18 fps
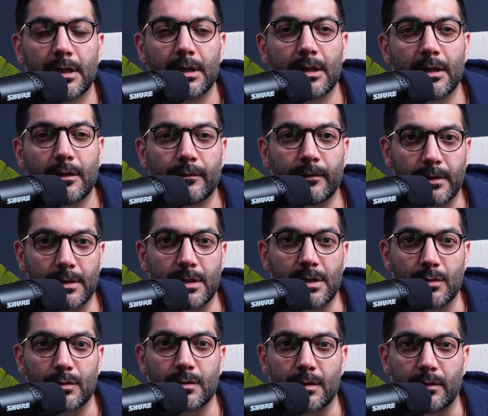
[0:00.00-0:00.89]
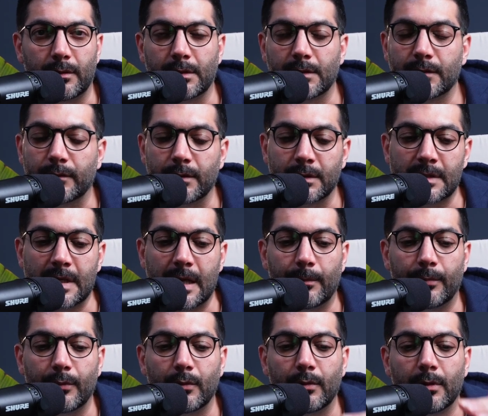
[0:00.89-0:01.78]
where the user is. For
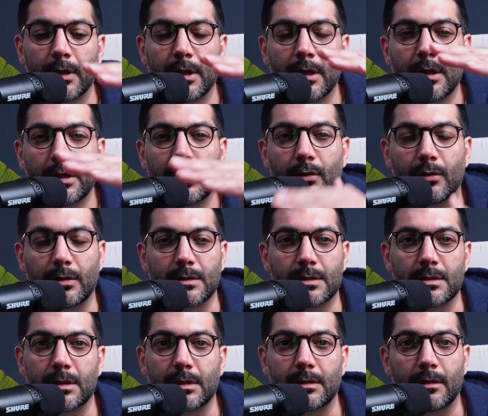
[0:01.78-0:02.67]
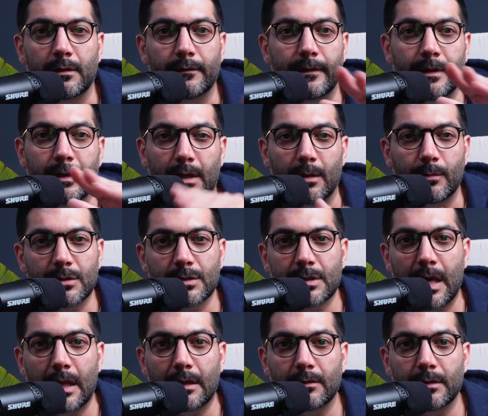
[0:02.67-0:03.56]
example, you're inside of an image
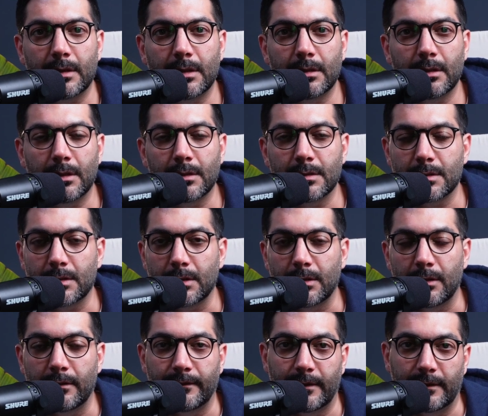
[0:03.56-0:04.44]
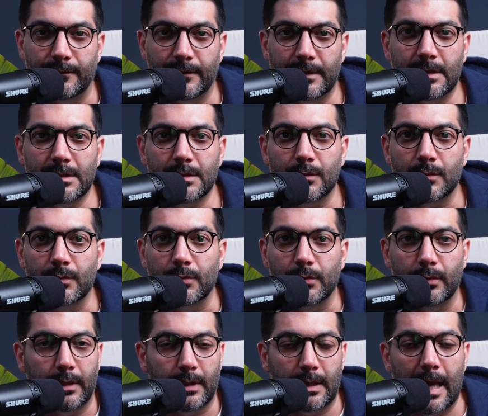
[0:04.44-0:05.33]
gallery, inside of a feed or
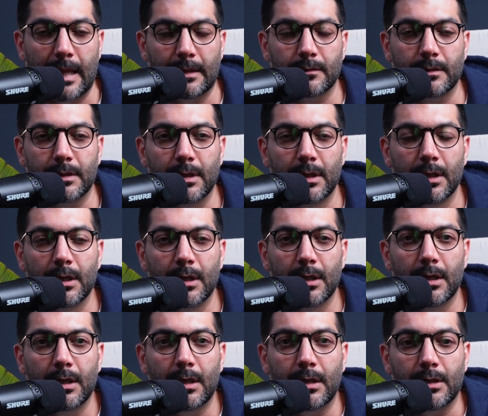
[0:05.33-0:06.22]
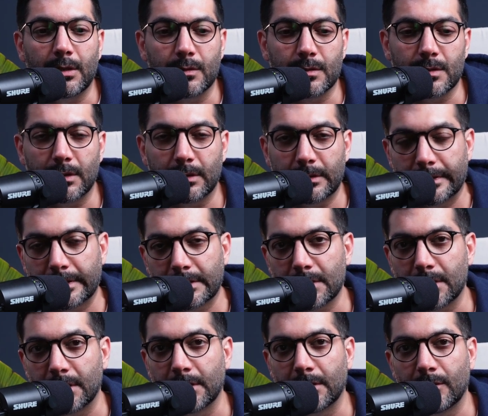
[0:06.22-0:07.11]
a gallery. User clicks
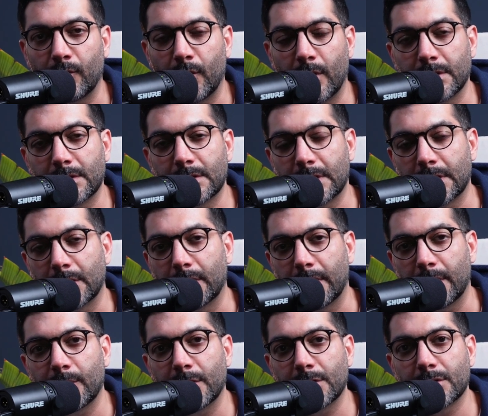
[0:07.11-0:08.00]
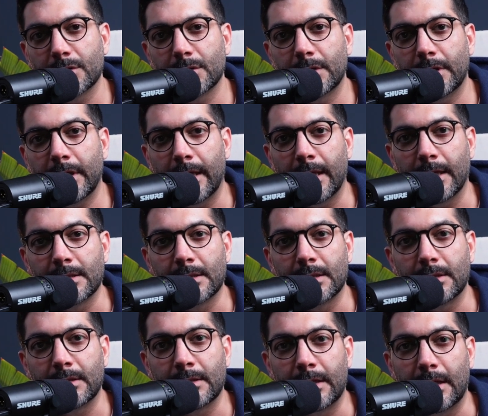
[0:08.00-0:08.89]
on one single image and
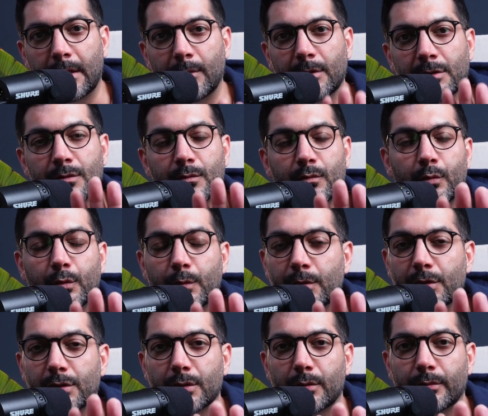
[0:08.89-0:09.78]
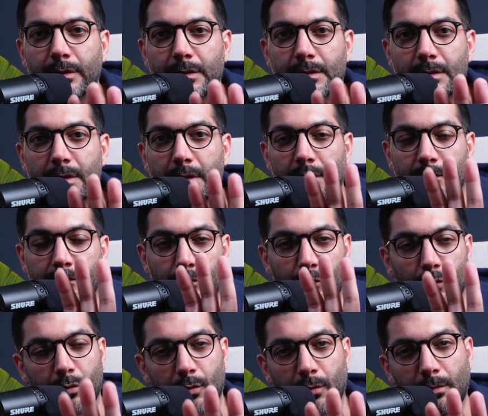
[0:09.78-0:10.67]
the image would be shown inside of a
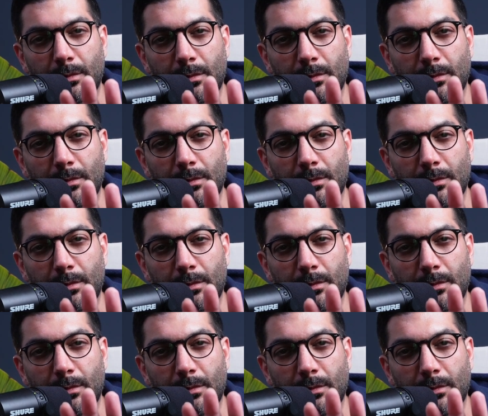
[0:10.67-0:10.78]
modal